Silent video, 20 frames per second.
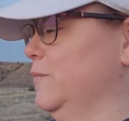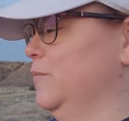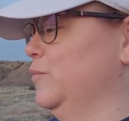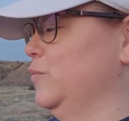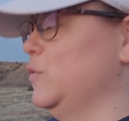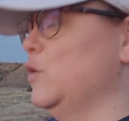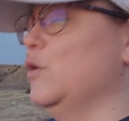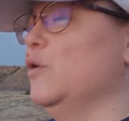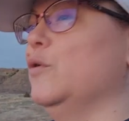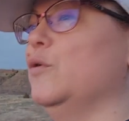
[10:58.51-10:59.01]

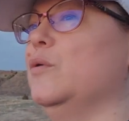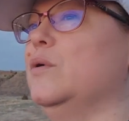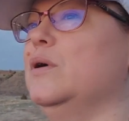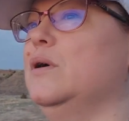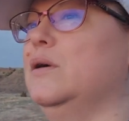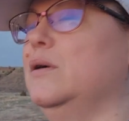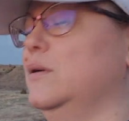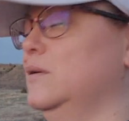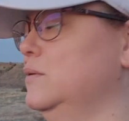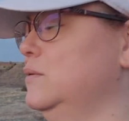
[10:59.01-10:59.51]
no
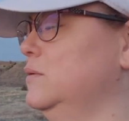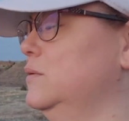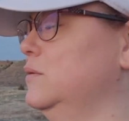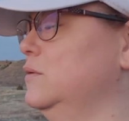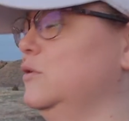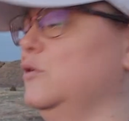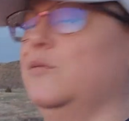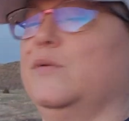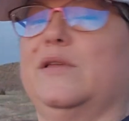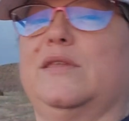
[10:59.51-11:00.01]

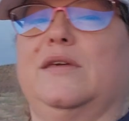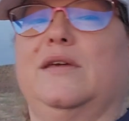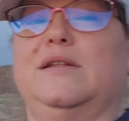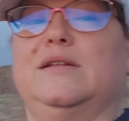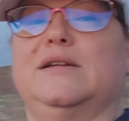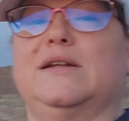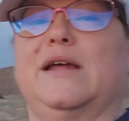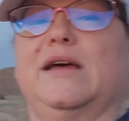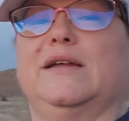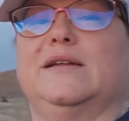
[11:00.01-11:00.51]
whiskey
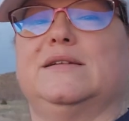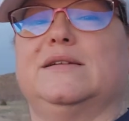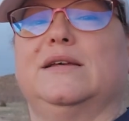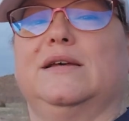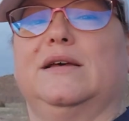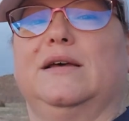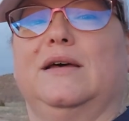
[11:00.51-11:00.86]
tonight.